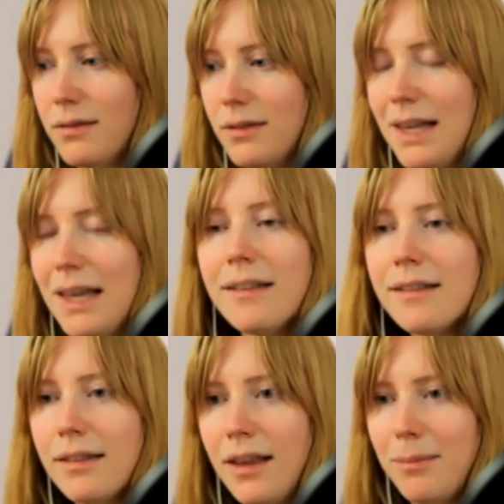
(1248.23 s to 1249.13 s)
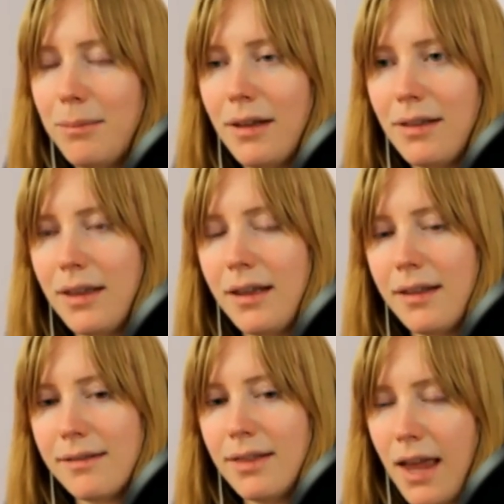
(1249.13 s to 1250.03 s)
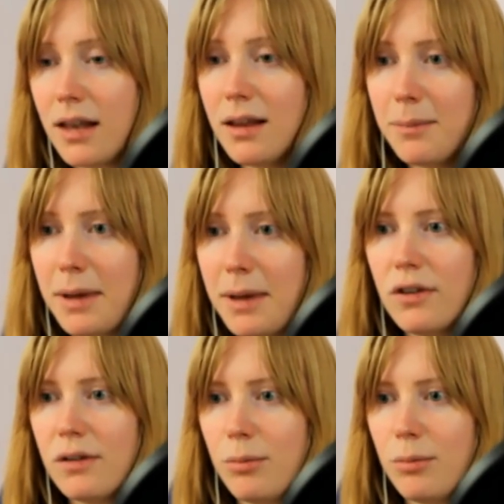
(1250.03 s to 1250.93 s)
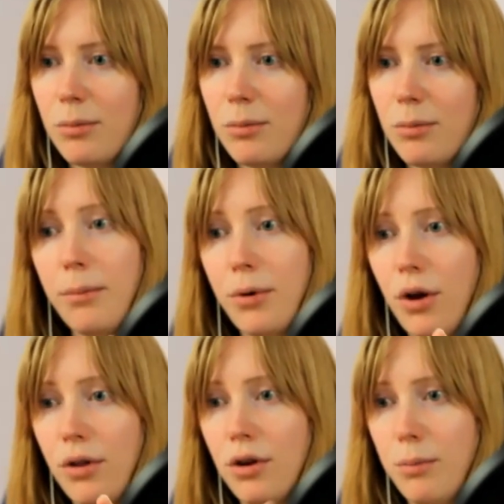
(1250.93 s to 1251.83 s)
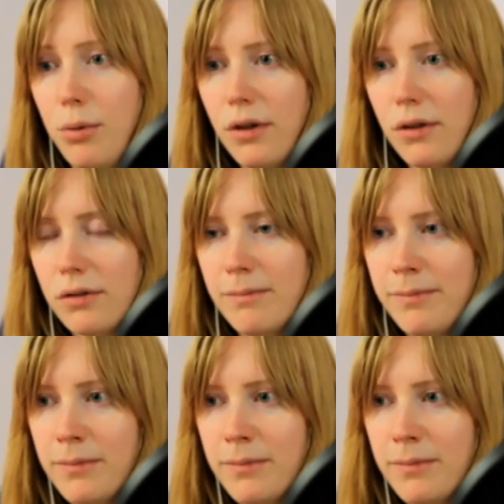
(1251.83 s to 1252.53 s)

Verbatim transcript: easily build these landing pages where they all put their books.